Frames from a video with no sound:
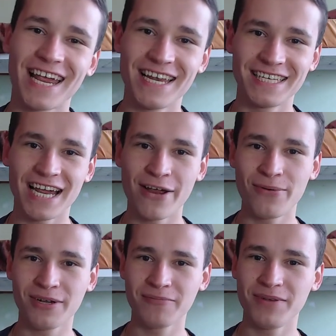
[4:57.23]
and I
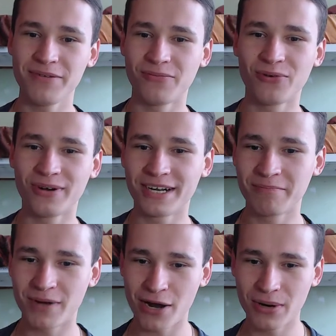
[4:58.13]
will be more
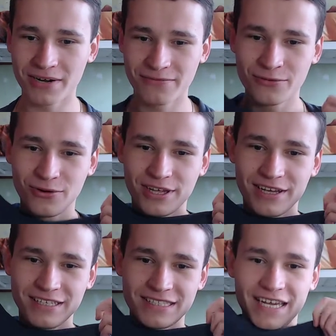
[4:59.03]
powerful,
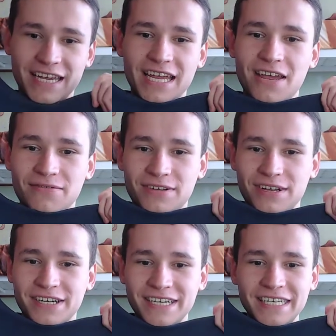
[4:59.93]
cause I have
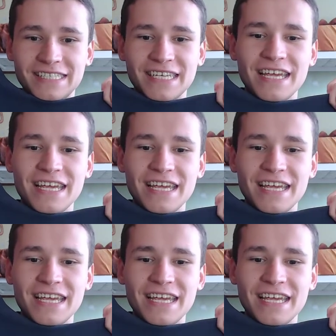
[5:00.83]
great